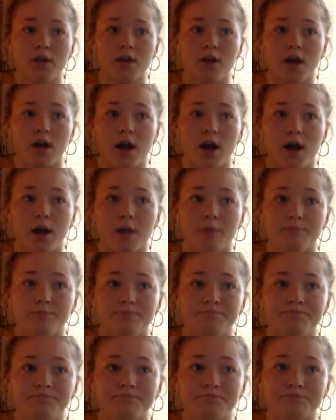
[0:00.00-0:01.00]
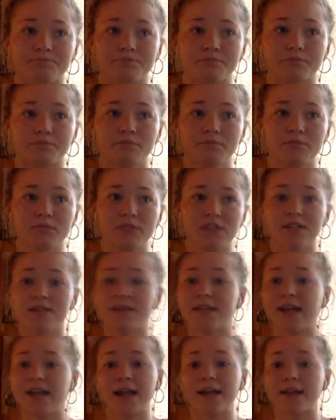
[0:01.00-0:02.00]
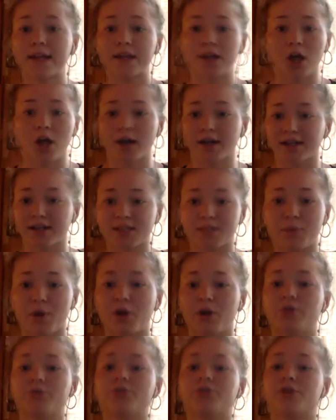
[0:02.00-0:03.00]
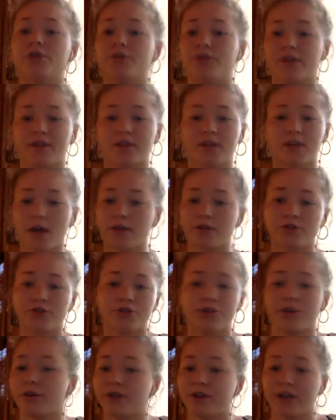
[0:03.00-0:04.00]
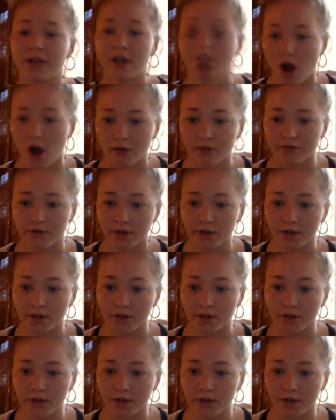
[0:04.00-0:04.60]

that I like got exposed to that the other studio didn't offer.